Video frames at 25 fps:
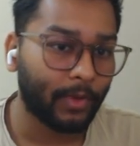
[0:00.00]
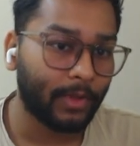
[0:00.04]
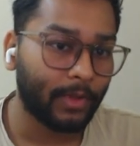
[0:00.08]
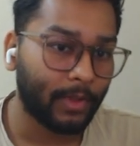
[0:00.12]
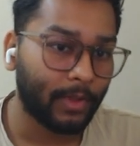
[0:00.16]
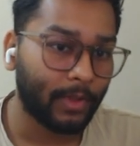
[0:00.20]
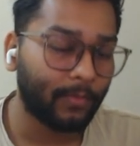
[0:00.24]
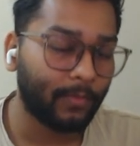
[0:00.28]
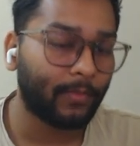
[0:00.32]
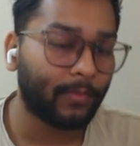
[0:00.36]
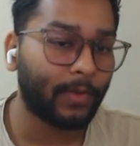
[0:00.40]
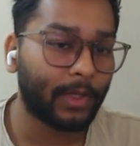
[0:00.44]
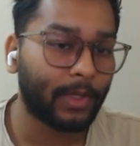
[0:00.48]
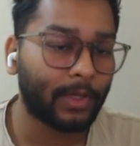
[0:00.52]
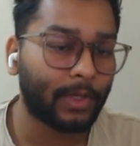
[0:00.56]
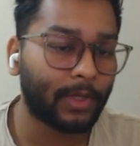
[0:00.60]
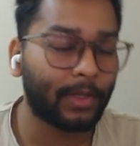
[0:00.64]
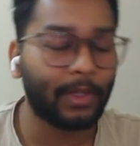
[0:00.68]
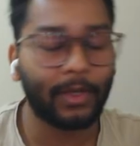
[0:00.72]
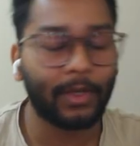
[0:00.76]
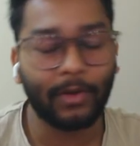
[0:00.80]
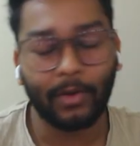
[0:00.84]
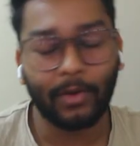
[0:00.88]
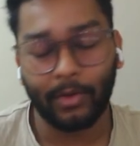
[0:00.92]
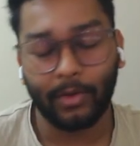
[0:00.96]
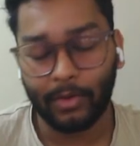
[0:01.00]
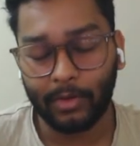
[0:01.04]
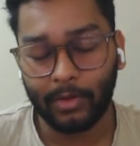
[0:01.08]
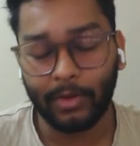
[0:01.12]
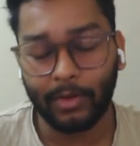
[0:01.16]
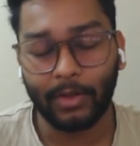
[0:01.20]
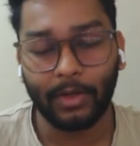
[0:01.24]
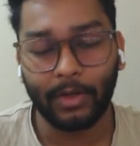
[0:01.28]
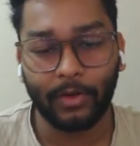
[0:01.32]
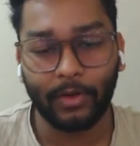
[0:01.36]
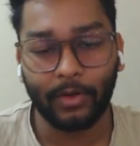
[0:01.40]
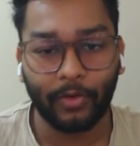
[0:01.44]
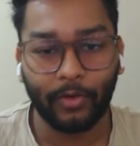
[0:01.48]
When we click
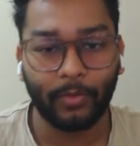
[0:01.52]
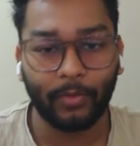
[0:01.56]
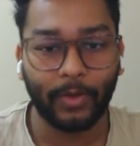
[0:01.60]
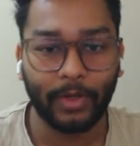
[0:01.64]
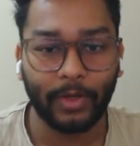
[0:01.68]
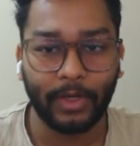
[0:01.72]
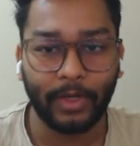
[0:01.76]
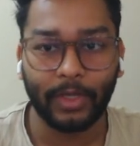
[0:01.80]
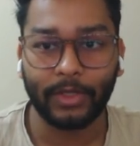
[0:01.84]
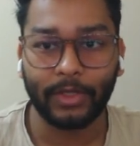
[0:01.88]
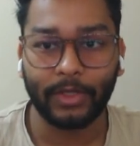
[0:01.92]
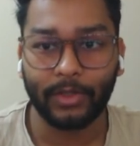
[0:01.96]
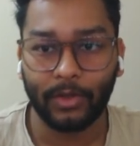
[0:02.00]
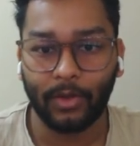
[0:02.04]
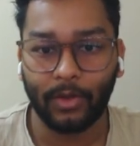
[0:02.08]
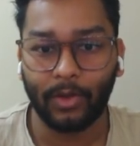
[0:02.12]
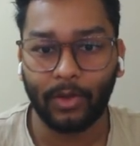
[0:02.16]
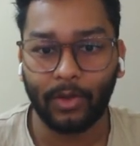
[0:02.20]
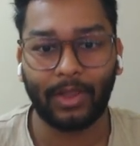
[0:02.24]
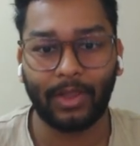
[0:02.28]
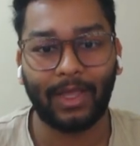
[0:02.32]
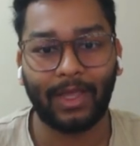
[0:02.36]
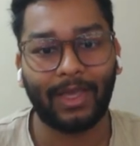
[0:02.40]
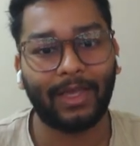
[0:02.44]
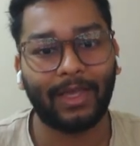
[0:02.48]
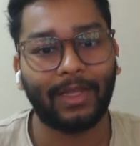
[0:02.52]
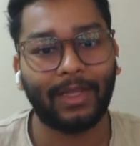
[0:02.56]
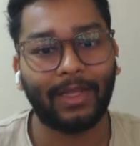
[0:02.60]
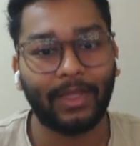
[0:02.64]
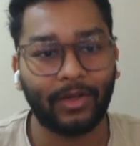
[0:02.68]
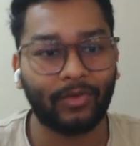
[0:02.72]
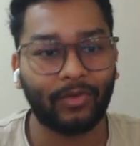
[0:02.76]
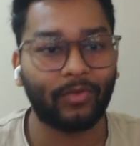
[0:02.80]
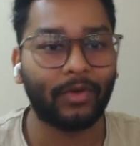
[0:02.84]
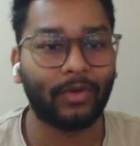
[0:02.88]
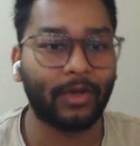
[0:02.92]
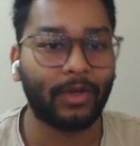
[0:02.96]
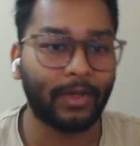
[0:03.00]
on the documentation
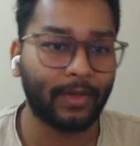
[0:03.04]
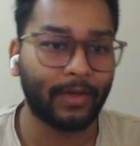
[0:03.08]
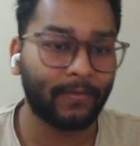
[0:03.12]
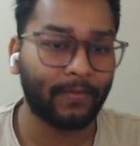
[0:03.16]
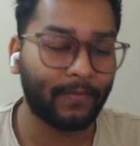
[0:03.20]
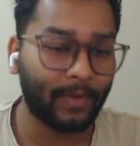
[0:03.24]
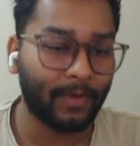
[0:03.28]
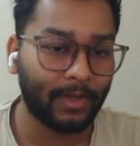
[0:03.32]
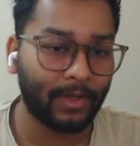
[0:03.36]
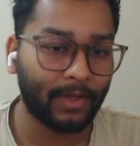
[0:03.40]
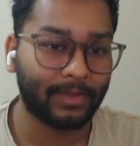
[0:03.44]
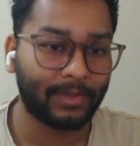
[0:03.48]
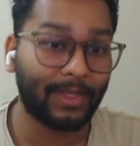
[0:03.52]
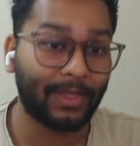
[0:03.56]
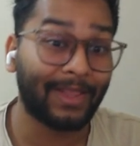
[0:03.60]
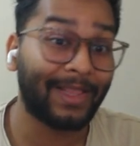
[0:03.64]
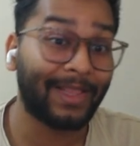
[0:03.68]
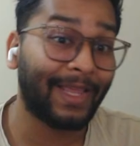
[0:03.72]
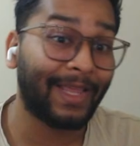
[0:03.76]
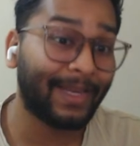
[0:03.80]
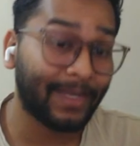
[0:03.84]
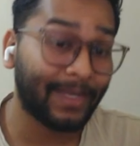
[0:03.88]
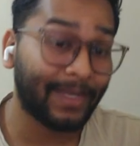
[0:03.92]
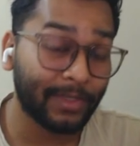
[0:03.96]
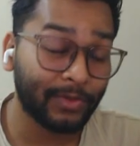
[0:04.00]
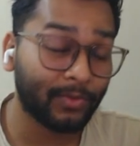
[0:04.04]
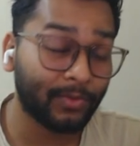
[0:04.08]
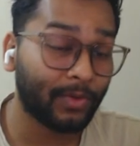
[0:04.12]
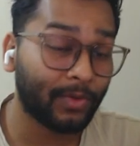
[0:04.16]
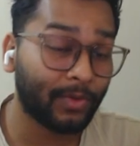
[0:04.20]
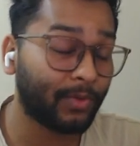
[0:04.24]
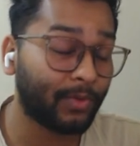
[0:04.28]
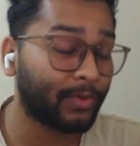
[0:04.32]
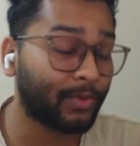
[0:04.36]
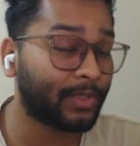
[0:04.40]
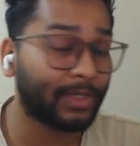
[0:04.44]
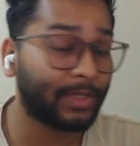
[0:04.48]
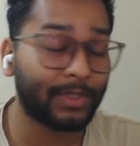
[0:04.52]
online, it will give us the
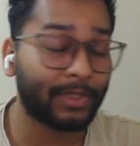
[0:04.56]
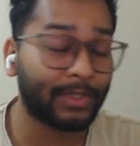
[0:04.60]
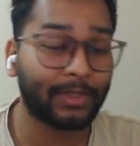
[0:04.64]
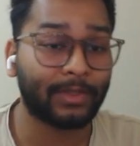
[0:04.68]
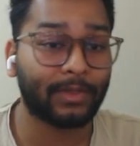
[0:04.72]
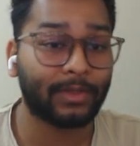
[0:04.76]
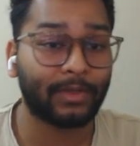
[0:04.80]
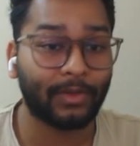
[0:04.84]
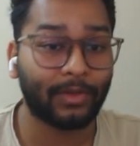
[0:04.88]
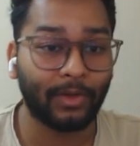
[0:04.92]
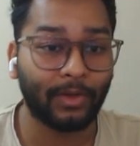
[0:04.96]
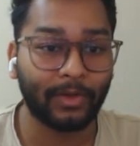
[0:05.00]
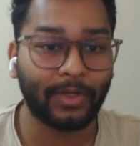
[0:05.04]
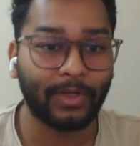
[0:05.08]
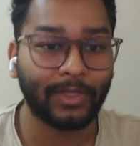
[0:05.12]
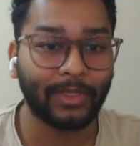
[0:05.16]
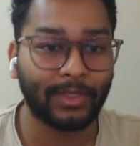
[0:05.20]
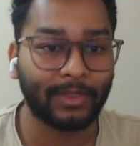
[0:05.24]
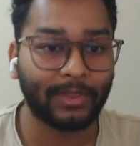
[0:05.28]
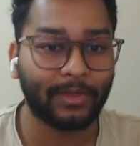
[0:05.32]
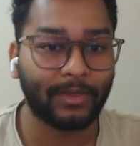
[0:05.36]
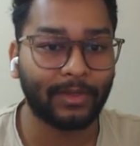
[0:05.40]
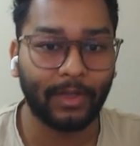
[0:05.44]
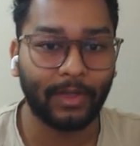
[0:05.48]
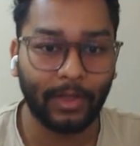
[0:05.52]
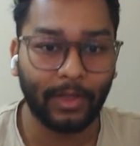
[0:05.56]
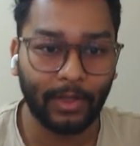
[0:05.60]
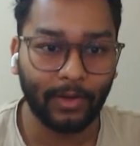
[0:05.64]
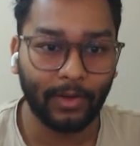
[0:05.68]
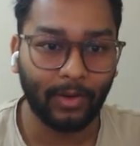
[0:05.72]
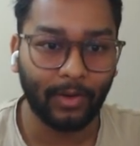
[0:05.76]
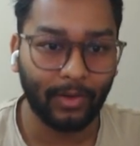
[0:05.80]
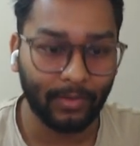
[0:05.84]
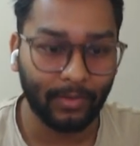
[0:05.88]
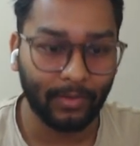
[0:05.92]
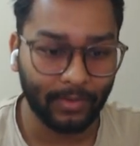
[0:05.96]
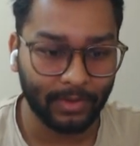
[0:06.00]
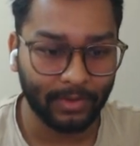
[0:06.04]
latest one, which is not
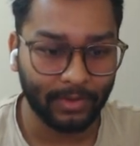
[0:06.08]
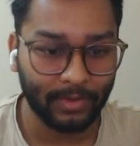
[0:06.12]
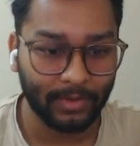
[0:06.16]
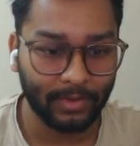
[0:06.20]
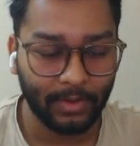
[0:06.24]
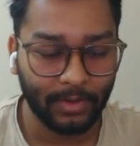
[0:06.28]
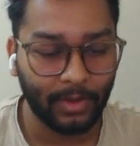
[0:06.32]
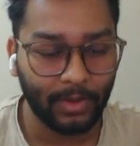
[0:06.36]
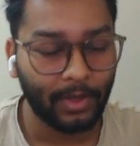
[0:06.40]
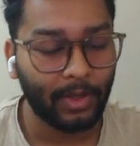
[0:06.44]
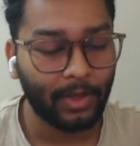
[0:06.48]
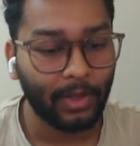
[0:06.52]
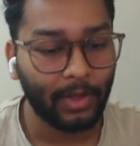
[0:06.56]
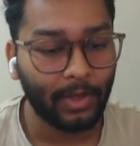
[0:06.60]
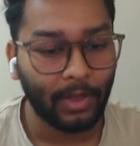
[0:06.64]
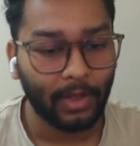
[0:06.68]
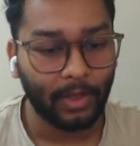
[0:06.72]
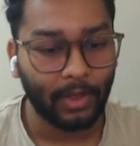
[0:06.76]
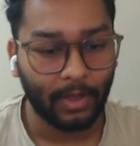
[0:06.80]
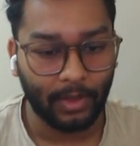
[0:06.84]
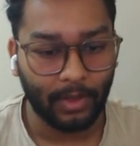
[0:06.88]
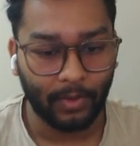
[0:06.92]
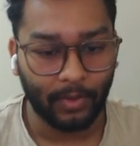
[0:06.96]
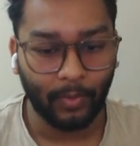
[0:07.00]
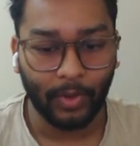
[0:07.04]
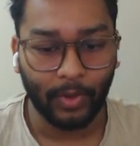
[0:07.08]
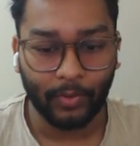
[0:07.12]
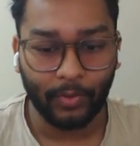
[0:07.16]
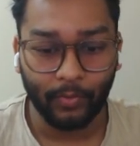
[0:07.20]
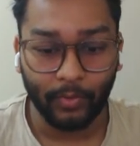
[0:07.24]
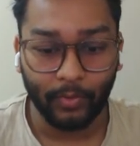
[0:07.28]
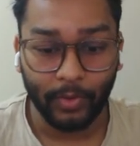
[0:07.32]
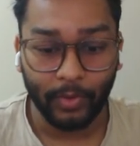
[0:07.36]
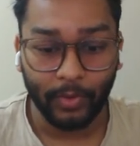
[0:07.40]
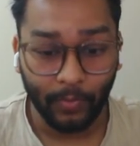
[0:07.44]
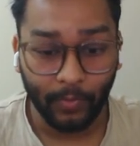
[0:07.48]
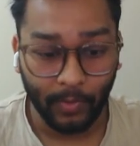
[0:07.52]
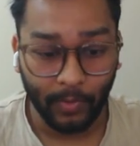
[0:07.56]
necessarily always
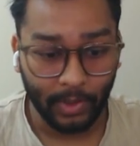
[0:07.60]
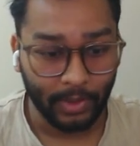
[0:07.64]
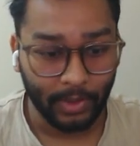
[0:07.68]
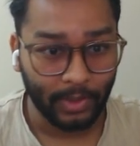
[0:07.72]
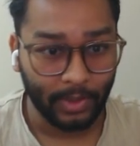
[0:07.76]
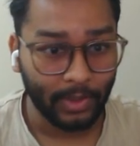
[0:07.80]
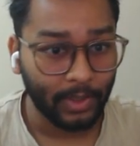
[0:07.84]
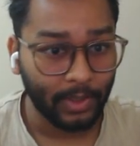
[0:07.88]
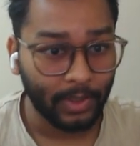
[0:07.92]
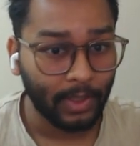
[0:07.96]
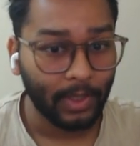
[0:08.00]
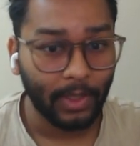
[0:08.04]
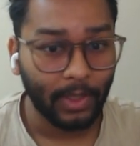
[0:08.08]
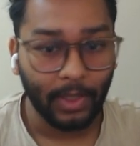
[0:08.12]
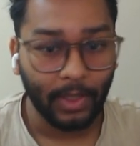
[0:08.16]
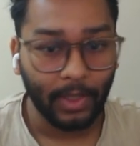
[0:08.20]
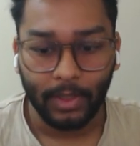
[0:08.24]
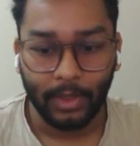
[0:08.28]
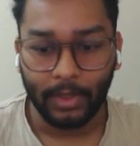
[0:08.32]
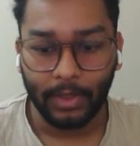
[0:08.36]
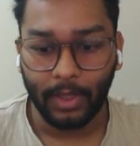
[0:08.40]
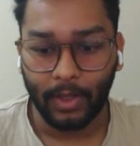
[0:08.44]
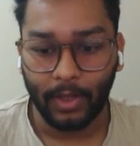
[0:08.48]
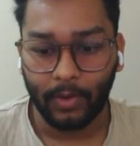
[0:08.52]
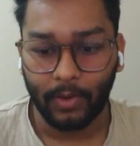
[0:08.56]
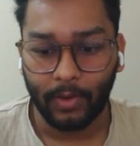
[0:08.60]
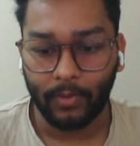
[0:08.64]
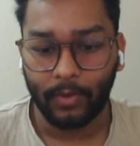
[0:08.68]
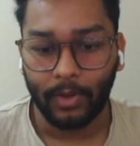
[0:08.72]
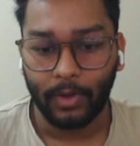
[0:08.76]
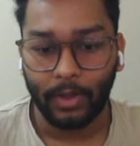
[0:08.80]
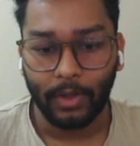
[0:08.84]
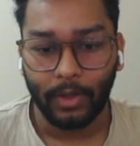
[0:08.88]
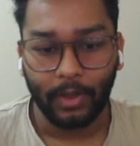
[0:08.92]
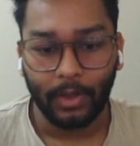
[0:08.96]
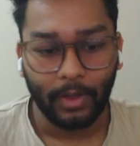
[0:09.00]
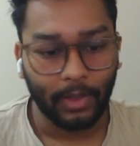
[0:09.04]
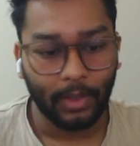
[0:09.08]
what we want.
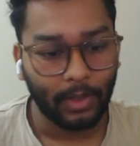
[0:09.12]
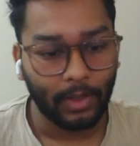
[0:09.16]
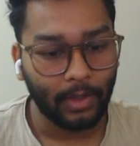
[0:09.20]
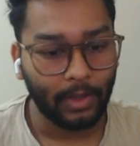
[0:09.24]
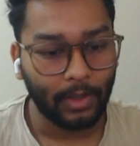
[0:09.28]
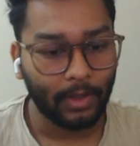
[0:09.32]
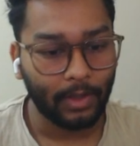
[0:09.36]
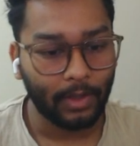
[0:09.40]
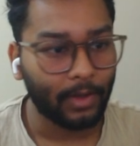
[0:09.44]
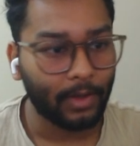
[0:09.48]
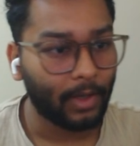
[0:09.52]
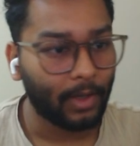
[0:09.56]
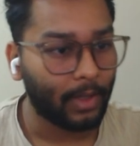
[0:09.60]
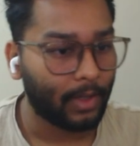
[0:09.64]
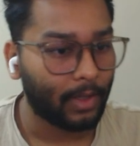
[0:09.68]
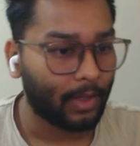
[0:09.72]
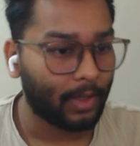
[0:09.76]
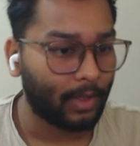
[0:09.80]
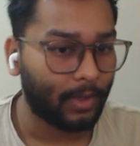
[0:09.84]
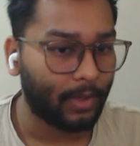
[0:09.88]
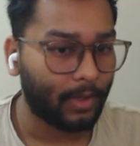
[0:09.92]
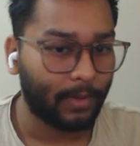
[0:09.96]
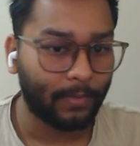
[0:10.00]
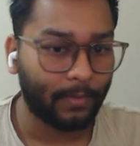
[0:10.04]
Now here